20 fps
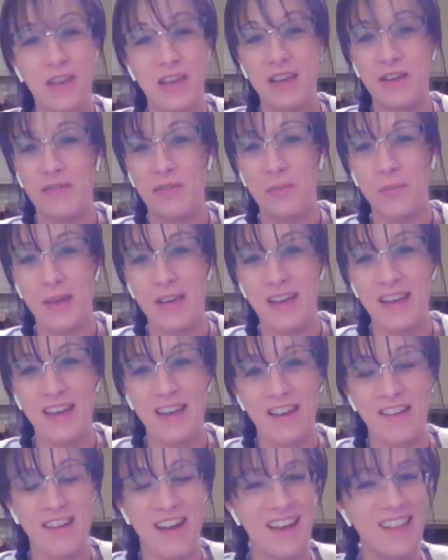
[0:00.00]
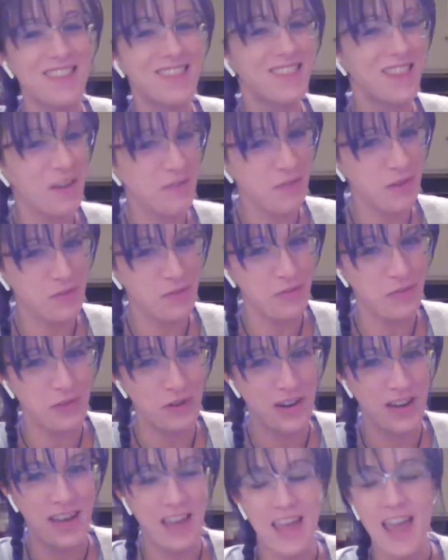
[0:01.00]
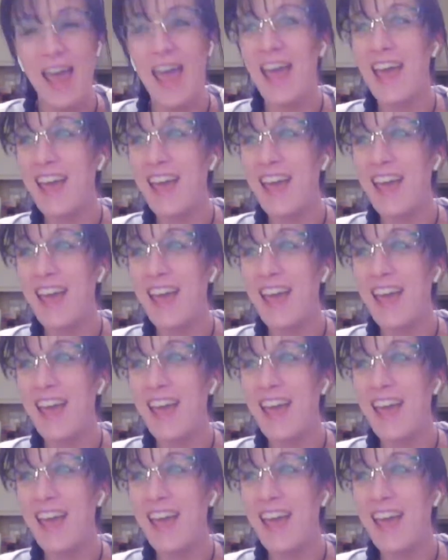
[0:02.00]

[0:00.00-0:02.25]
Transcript: thank you for being here. I love you for it.